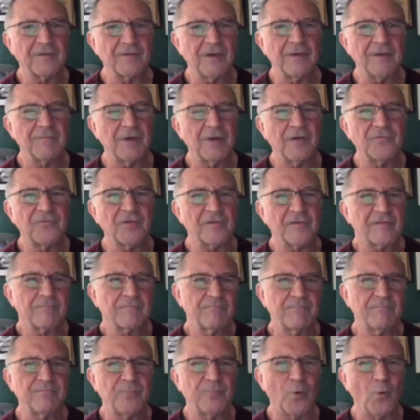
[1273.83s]
I've
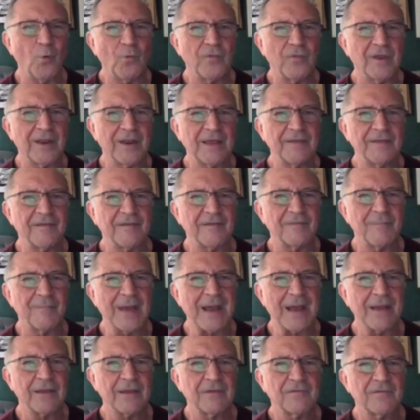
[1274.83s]
just bought the latest
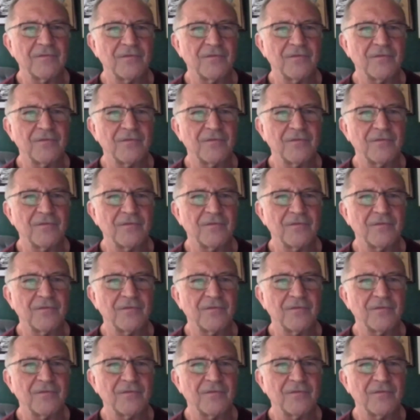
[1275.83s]
Mac